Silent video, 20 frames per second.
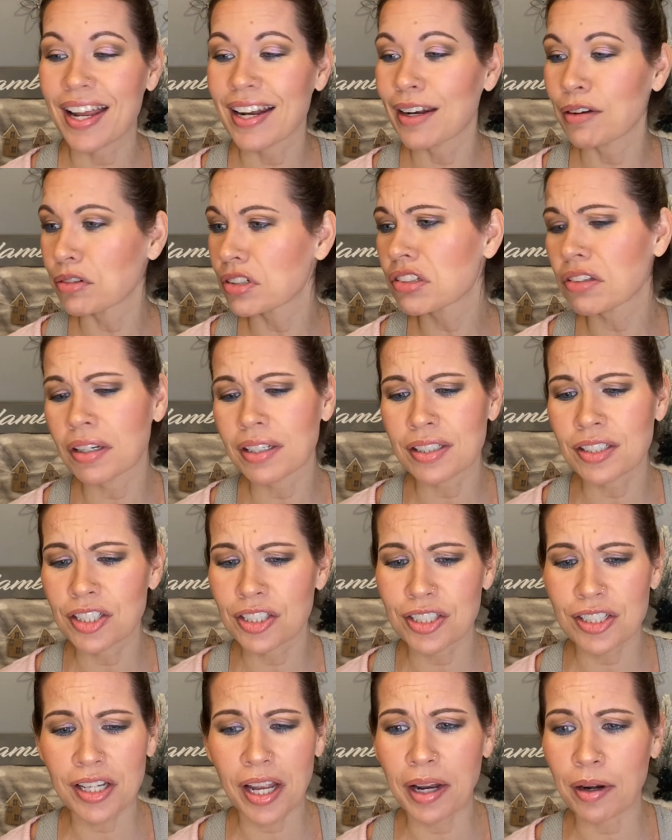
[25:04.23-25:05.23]
it was fun to
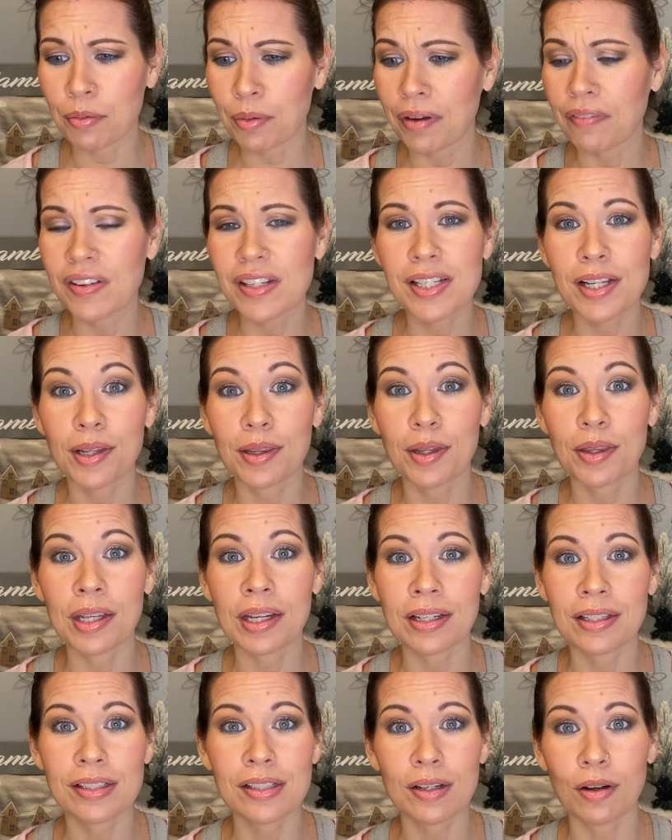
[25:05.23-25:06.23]
just kind of revisit the
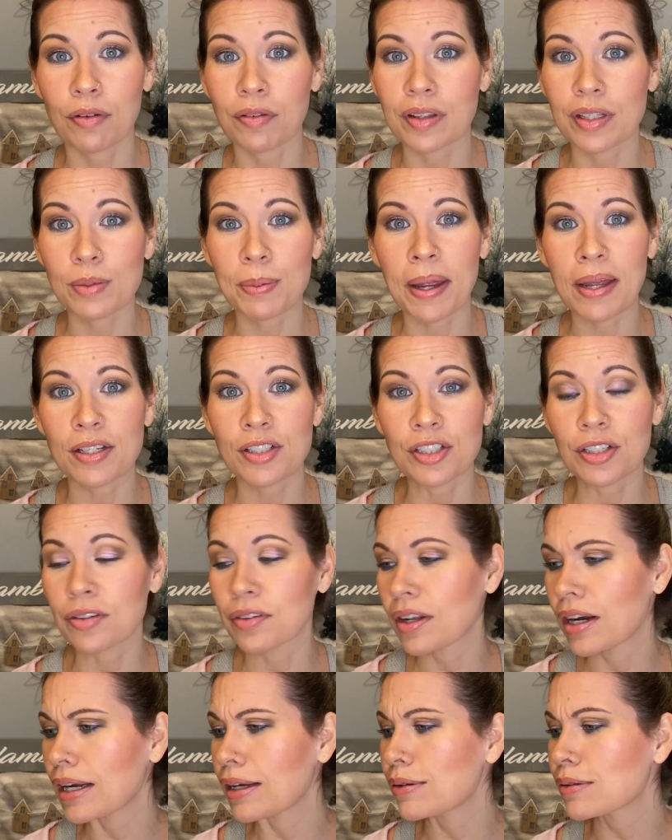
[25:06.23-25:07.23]
things over this past year that
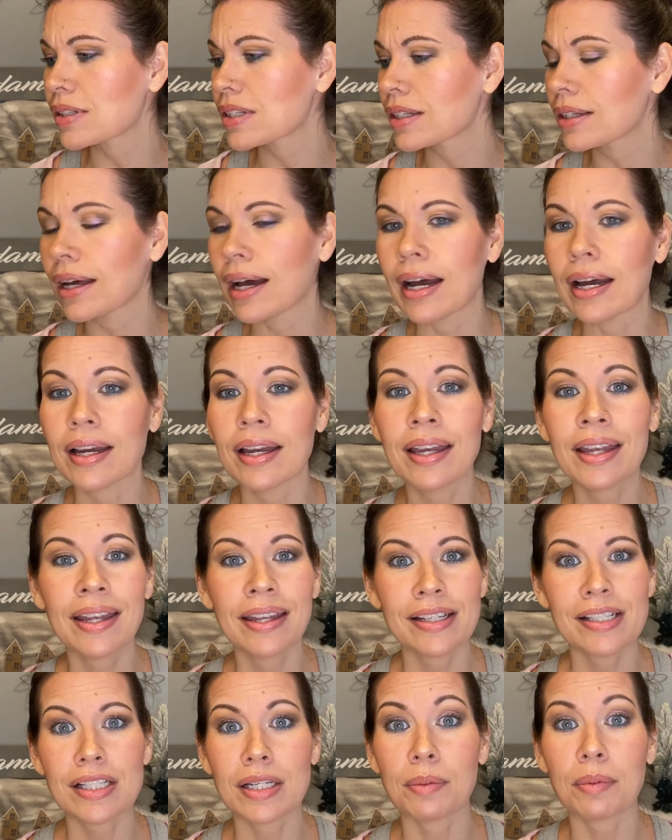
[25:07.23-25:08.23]
I used a lot,
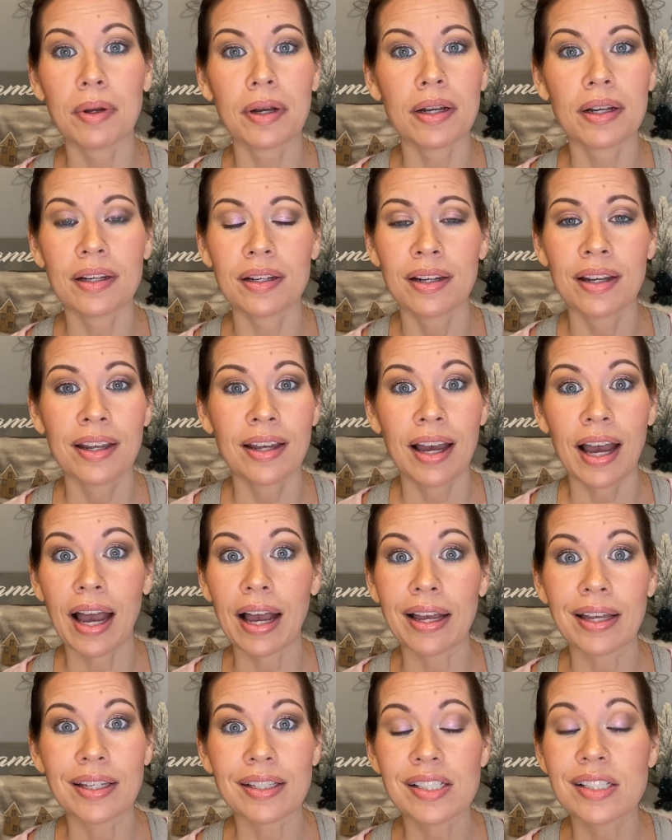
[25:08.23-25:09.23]
see what
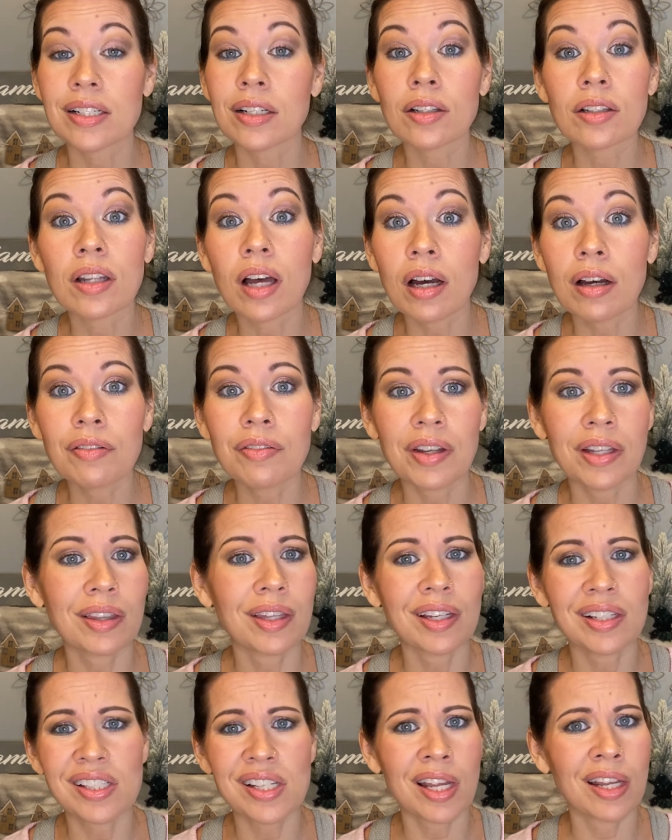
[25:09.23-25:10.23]
I still love and
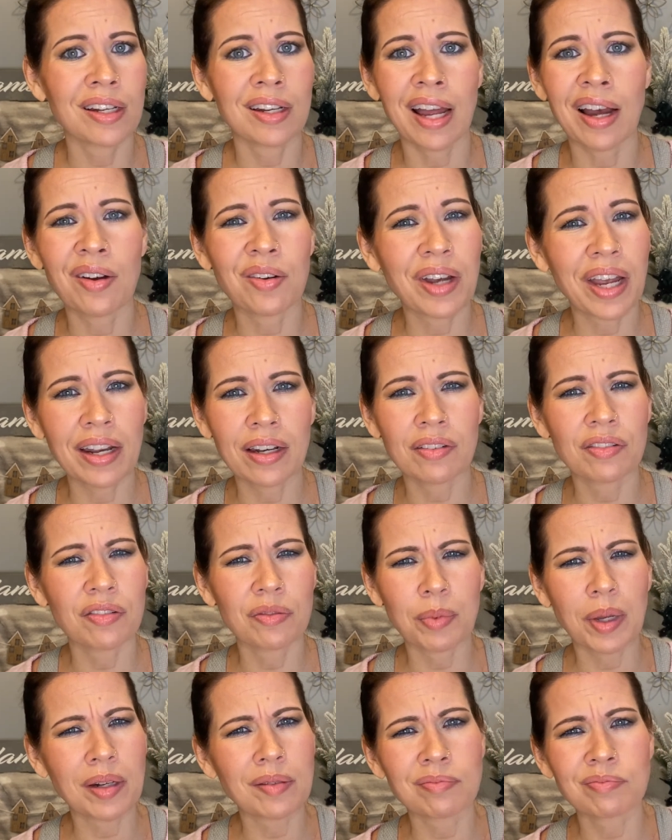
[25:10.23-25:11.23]
things that now kind of have
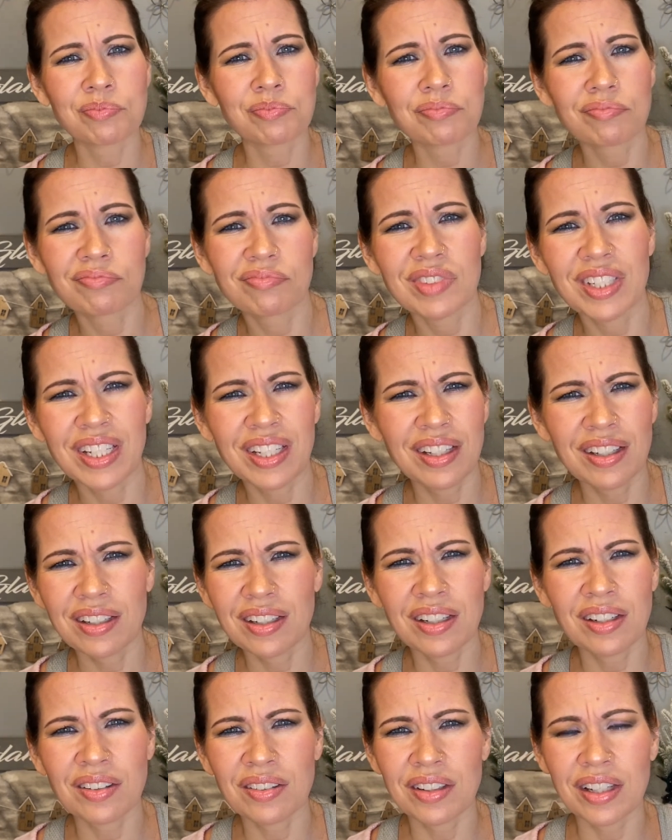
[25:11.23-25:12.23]
been,
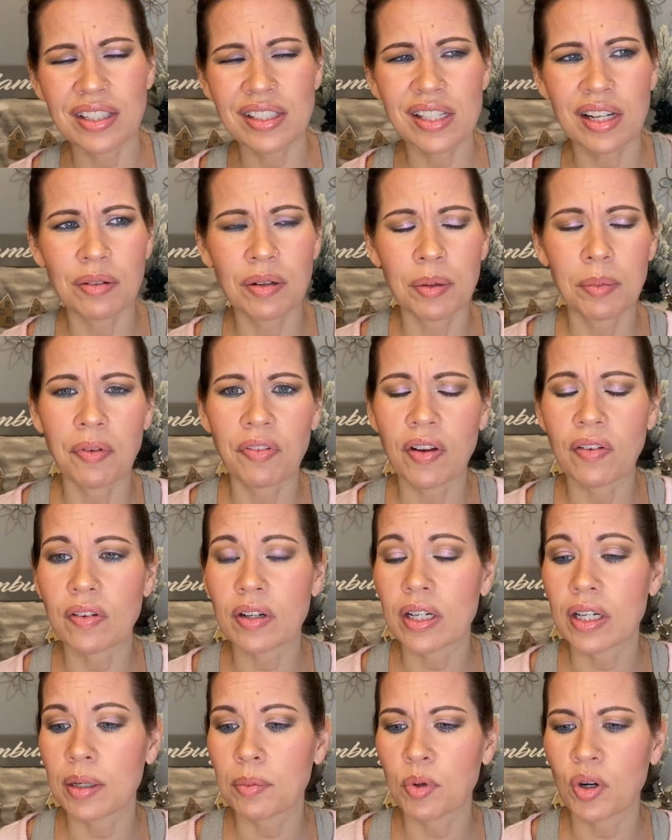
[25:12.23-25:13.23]
no, that's not really my favorite
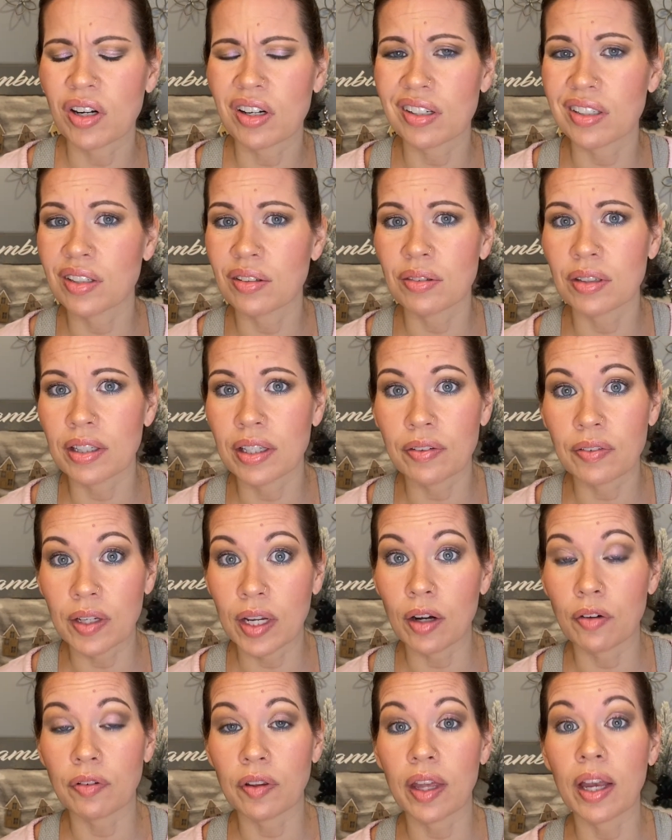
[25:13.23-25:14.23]
anymore, or don't really even care
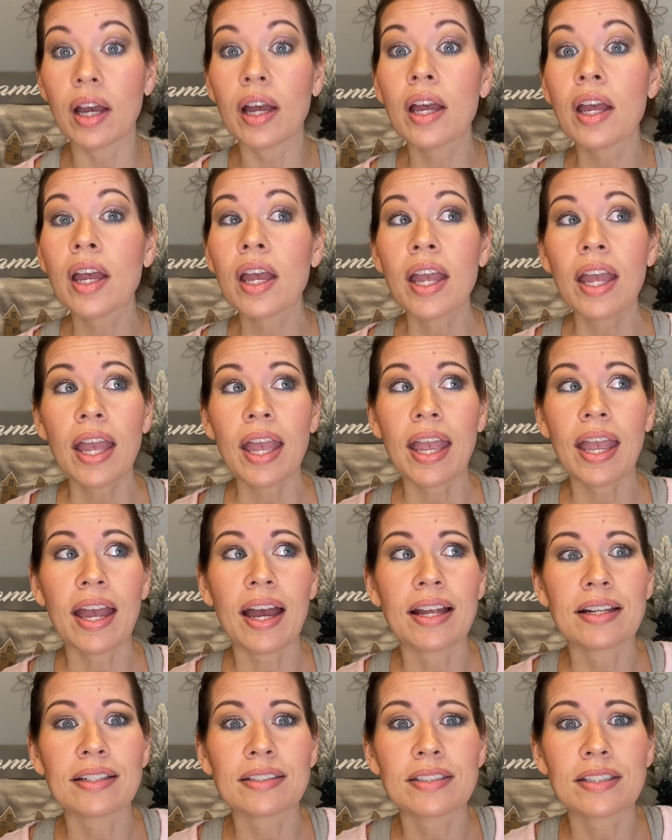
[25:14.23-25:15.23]
for that.
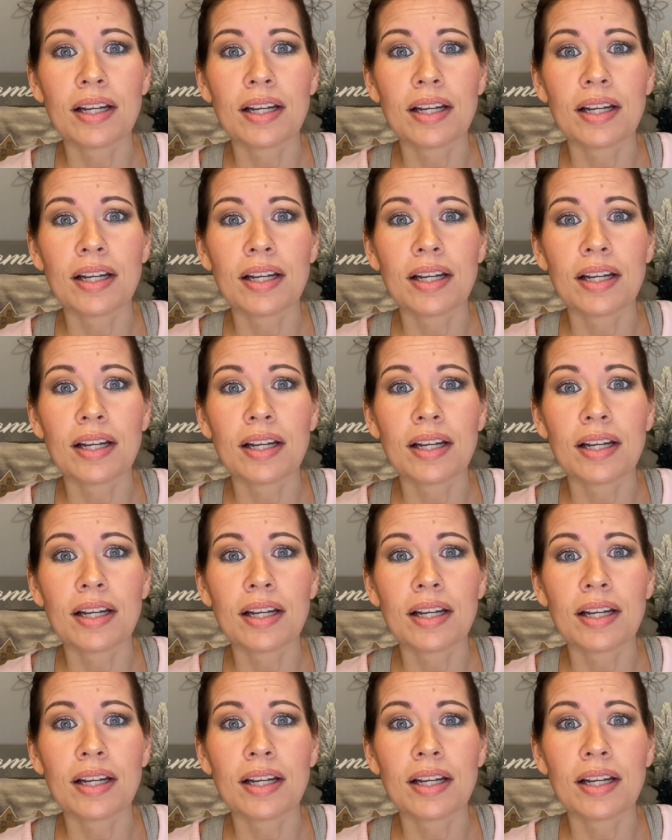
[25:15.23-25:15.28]
And